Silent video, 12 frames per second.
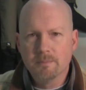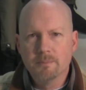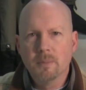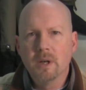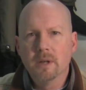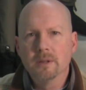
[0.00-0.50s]

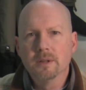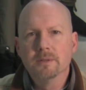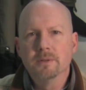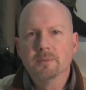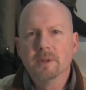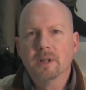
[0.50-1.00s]
model of
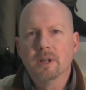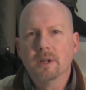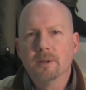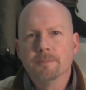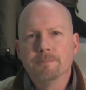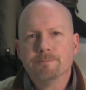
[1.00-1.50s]
them.
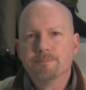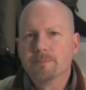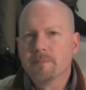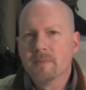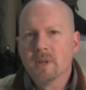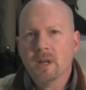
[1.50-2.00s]

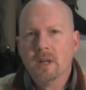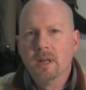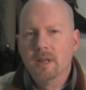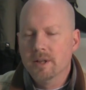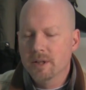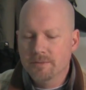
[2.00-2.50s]

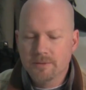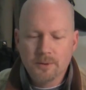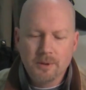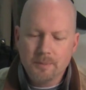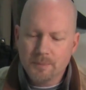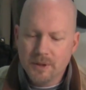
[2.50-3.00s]
They
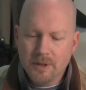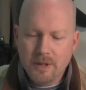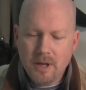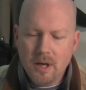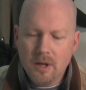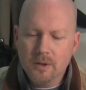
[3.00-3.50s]
float up and
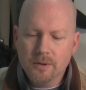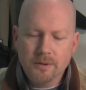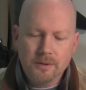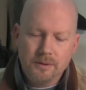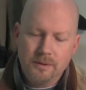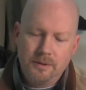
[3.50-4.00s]

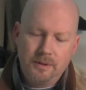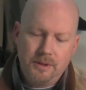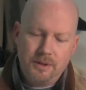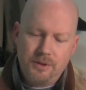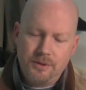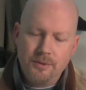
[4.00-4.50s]
down
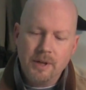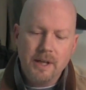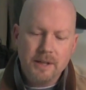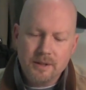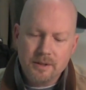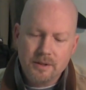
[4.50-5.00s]

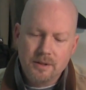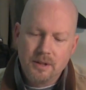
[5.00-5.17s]
straight.